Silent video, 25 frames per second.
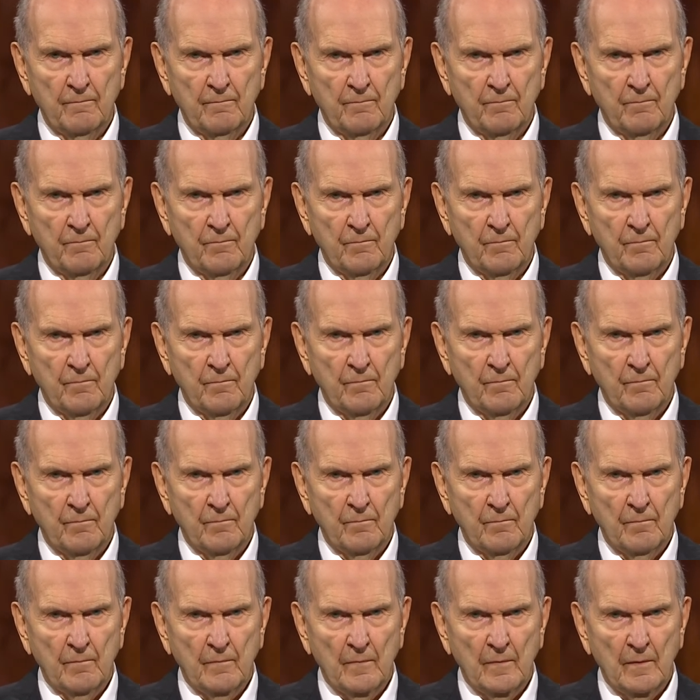
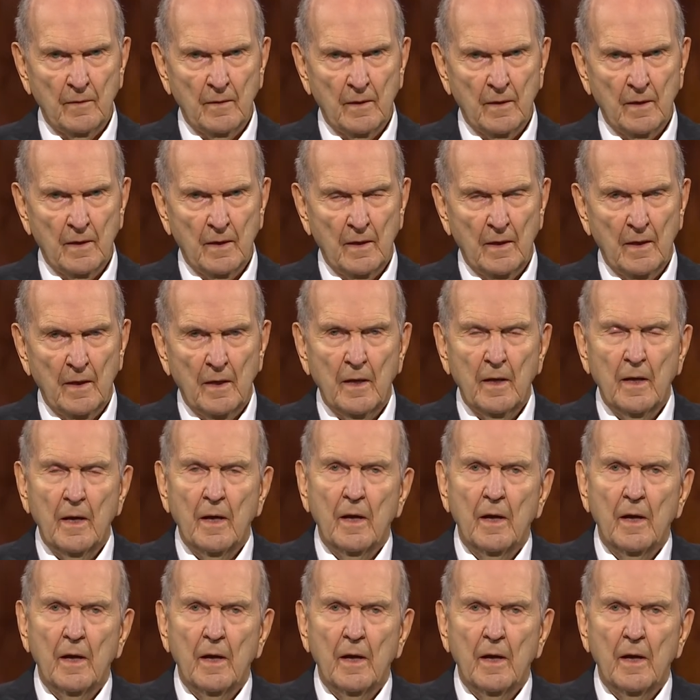[no speech]